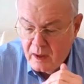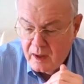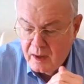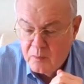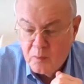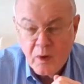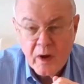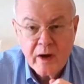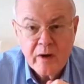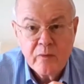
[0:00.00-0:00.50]

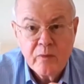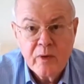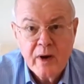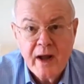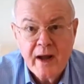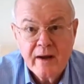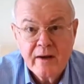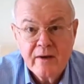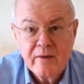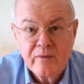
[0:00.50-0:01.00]
unwanted
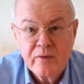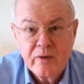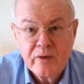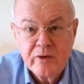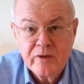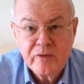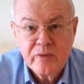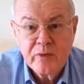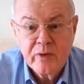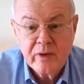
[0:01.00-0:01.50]
reactive
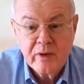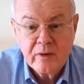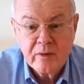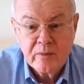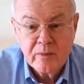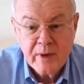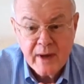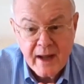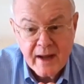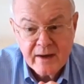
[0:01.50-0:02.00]
currents with
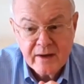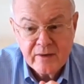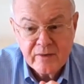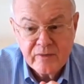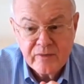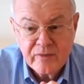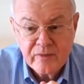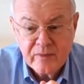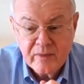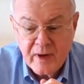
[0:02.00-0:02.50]
a
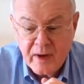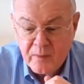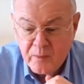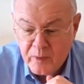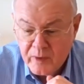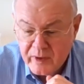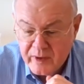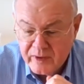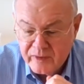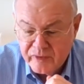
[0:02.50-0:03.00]
reactive
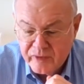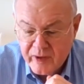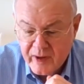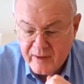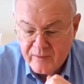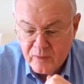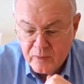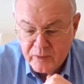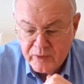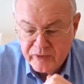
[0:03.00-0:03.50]
network
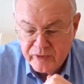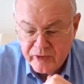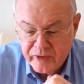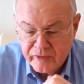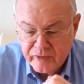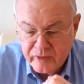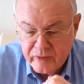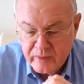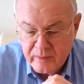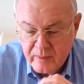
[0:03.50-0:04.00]
instead of a
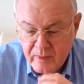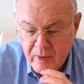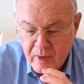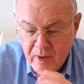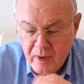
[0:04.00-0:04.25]
resistor,